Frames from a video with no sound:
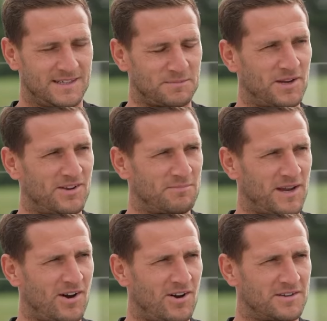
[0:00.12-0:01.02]
it's been
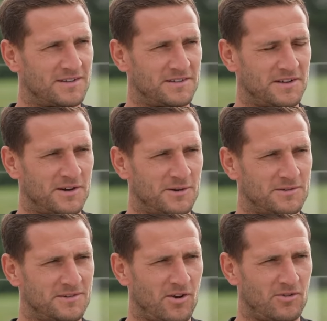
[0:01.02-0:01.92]
been hard, you
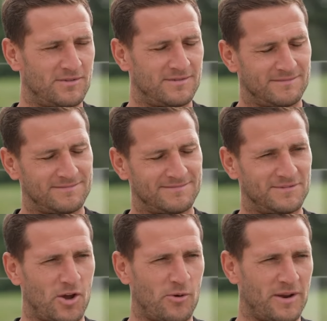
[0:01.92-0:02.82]
know, not
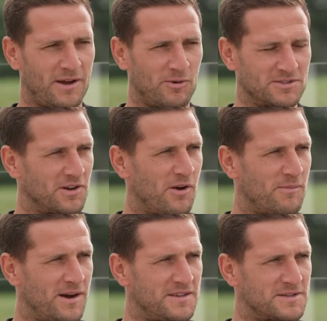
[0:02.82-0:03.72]
knowing I wasn't going
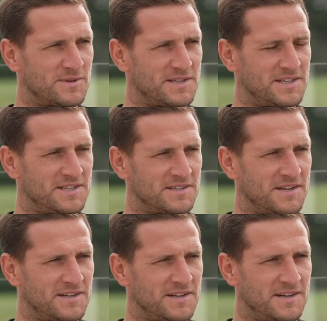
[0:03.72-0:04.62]
back this pre-season
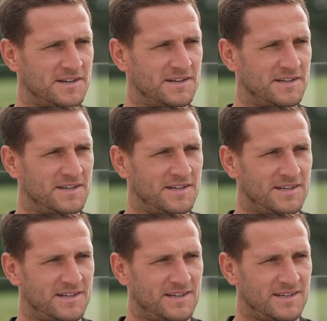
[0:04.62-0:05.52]
and uh,
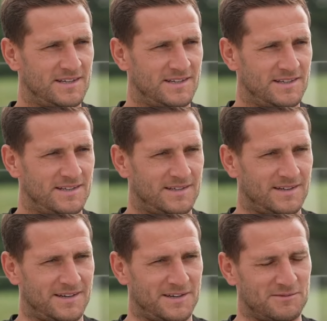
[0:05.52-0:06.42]

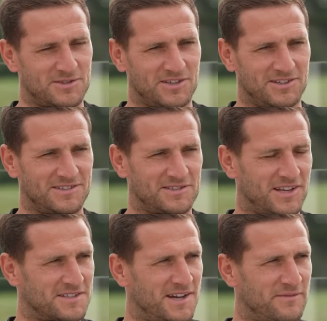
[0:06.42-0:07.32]
uh, um, until
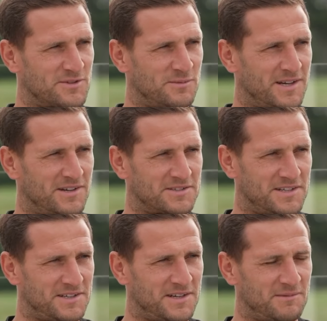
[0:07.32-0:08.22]
until I sign for someone else,
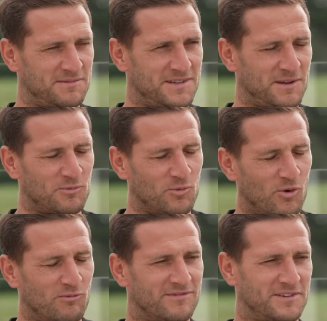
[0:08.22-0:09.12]
it, it, it
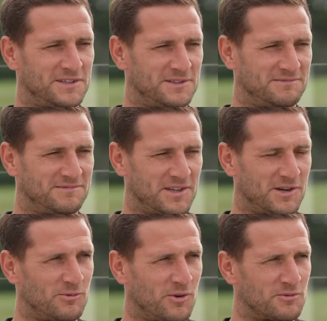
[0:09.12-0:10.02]
won't feel you
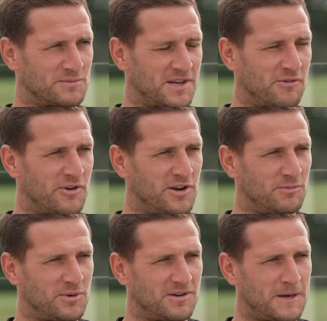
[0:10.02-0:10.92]
know 100% real.
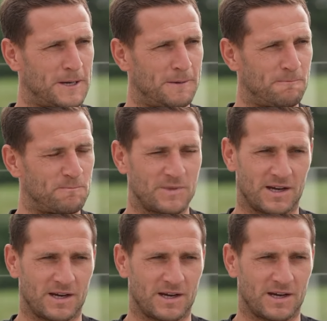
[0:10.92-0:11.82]
But um,
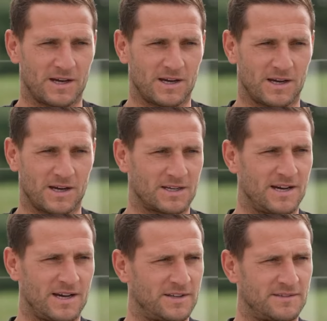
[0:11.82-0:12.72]
like I
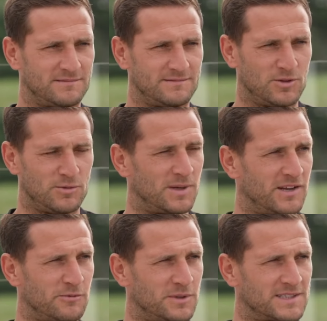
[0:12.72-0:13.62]
say, I've had
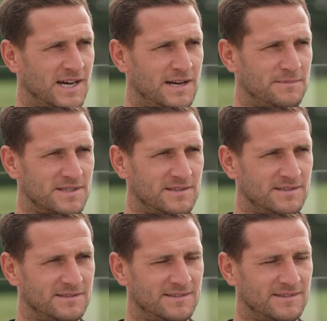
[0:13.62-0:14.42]
unbelievable times and